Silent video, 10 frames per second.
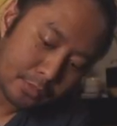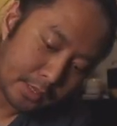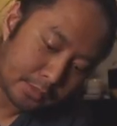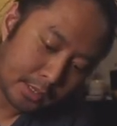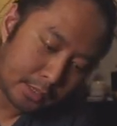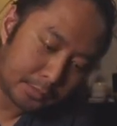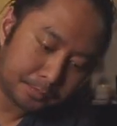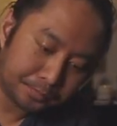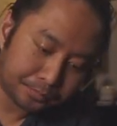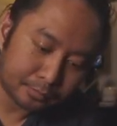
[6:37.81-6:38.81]
right there.
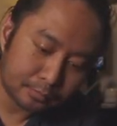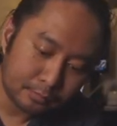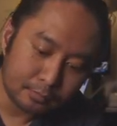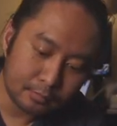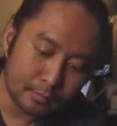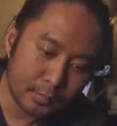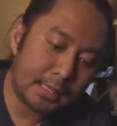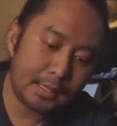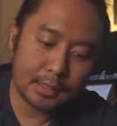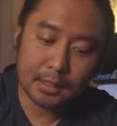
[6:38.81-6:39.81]

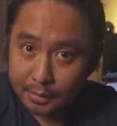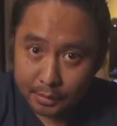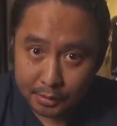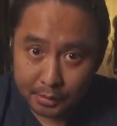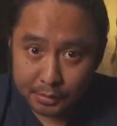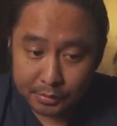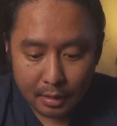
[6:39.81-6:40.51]
In the